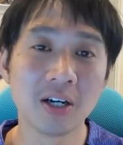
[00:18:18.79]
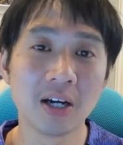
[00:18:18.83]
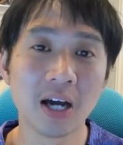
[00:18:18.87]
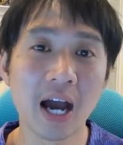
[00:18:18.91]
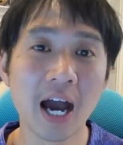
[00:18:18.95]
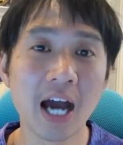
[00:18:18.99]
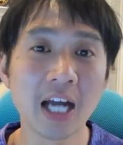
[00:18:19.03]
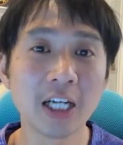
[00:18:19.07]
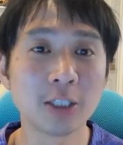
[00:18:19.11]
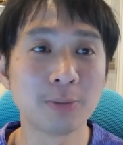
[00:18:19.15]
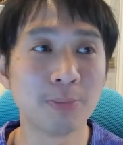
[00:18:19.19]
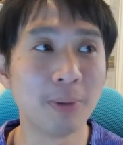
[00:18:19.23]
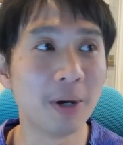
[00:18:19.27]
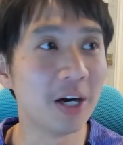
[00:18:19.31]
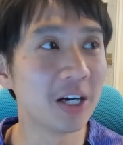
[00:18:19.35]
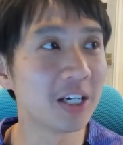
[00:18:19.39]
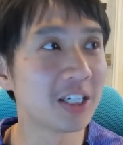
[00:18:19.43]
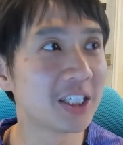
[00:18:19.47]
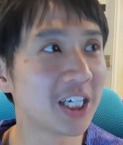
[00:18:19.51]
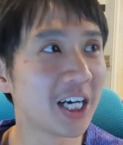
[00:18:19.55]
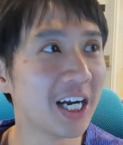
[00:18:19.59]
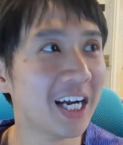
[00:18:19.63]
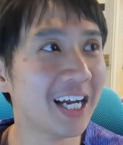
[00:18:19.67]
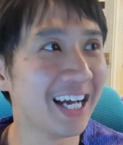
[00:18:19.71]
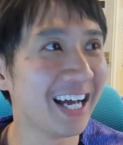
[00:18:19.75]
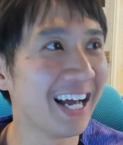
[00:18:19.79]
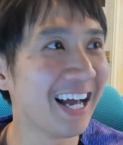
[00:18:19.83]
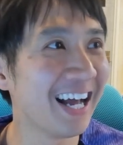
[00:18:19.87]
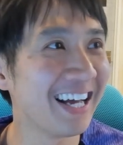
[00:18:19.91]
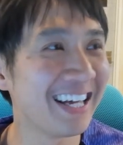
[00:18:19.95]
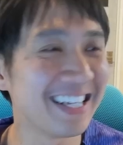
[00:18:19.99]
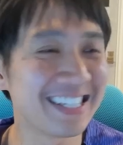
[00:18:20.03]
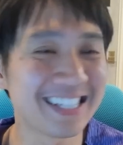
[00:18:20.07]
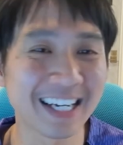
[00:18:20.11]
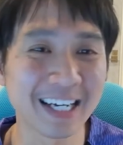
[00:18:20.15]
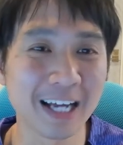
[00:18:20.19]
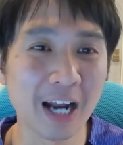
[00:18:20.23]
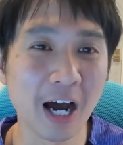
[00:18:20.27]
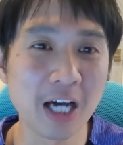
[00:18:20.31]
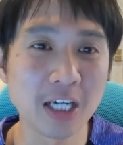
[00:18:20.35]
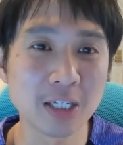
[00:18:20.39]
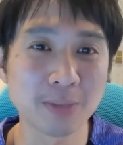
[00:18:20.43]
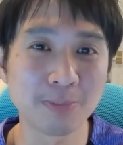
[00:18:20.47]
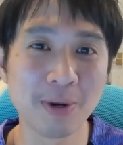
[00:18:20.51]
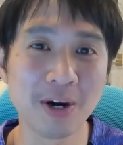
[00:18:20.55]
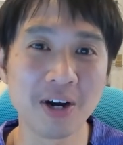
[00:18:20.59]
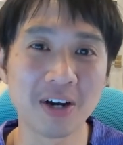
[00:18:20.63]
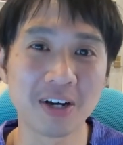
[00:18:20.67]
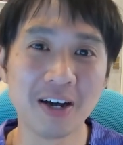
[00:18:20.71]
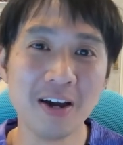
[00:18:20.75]
It's like an
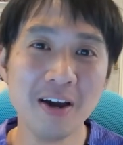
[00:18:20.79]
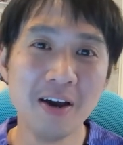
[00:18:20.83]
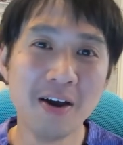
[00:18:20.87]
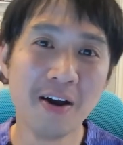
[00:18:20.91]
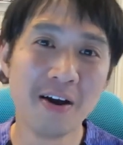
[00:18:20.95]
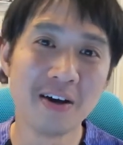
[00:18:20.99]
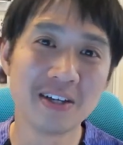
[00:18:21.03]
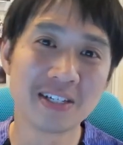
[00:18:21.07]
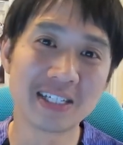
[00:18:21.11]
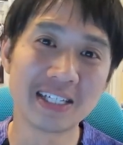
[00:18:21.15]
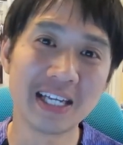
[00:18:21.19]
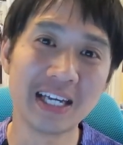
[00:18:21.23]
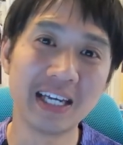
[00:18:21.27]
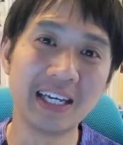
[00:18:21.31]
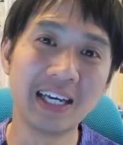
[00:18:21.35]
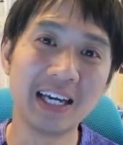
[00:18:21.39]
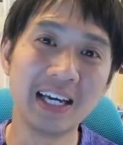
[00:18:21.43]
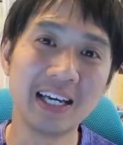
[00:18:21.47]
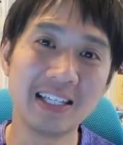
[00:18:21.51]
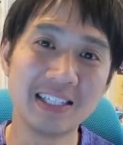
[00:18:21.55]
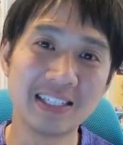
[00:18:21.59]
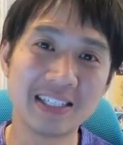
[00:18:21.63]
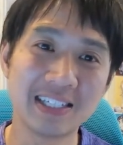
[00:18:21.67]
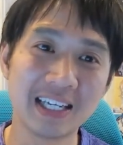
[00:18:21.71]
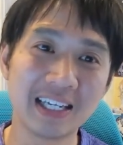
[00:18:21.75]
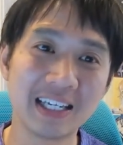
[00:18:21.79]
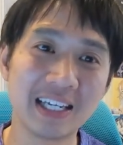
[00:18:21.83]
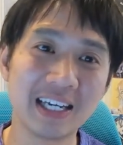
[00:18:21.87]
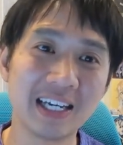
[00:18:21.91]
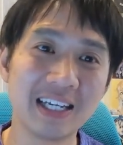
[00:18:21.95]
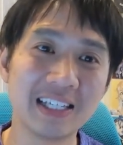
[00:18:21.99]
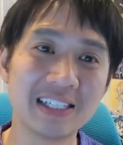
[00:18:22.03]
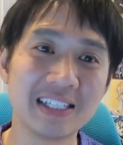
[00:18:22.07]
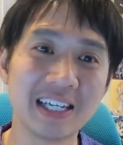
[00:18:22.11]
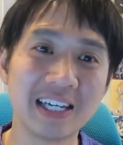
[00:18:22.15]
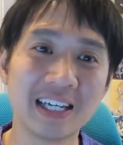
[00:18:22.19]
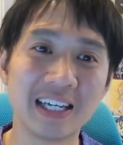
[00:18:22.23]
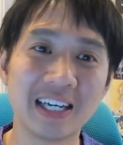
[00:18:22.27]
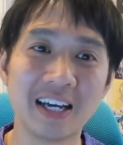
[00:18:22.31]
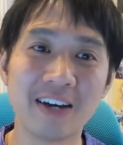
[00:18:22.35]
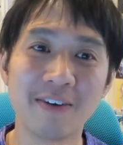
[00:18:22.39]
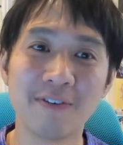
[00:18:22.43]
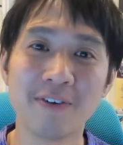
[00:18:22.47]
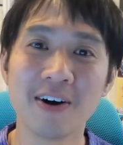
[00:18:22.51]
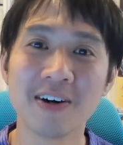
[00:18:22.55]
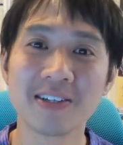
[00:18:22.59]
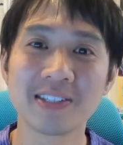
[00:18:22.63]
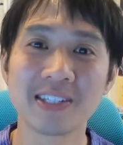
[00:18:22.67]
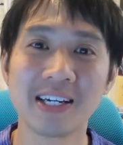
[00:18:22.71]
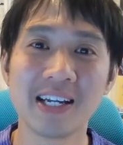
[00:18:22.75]
iceberg sinking
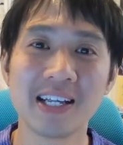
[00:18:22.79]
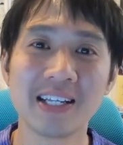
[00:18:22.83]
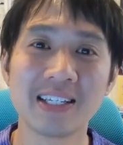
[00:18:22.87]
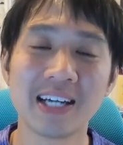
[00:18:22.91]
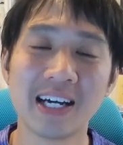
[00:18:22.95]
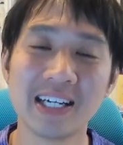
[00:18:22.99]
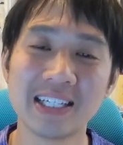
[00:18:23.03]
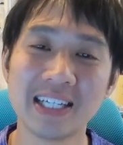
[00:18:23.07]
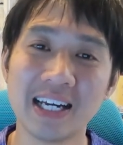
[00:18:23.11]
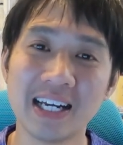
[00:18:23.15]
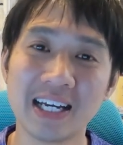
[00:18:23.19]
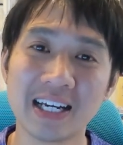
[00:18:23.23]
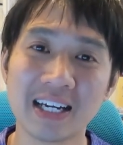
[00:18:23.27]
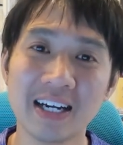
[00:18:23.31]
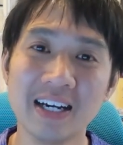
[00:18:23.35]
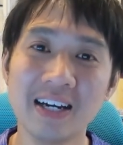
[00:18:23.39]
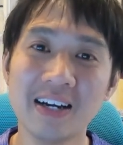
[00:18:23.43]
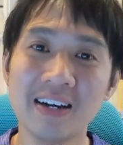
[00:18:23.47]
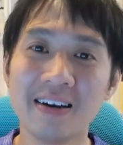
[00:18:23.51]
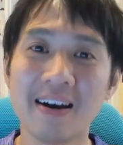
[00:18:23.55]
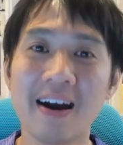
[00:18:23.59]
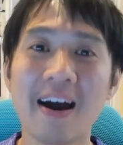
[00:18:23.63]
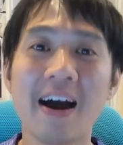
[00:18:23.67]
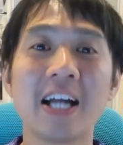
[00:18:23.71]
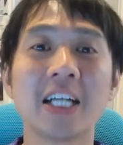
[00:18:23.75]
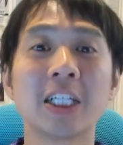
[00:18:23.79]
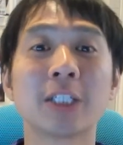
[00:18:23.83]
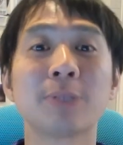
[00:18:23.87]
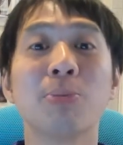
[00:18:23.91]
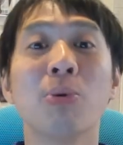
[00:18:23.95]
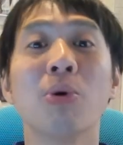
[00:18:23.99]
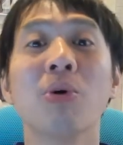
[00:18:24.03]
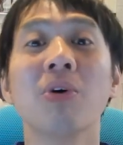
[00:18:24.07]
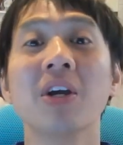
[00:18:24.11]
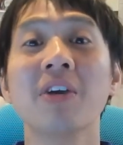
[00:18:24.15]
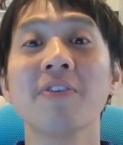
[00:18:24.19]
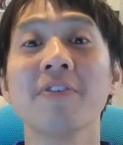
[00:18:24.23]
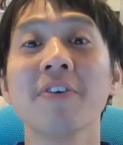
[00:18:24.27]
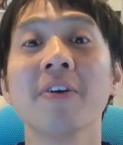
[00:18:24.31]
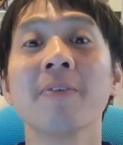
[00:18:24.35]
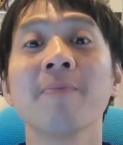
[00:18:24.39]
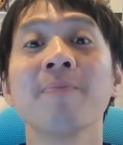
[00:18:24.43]
faster than Titanic. Angebor even.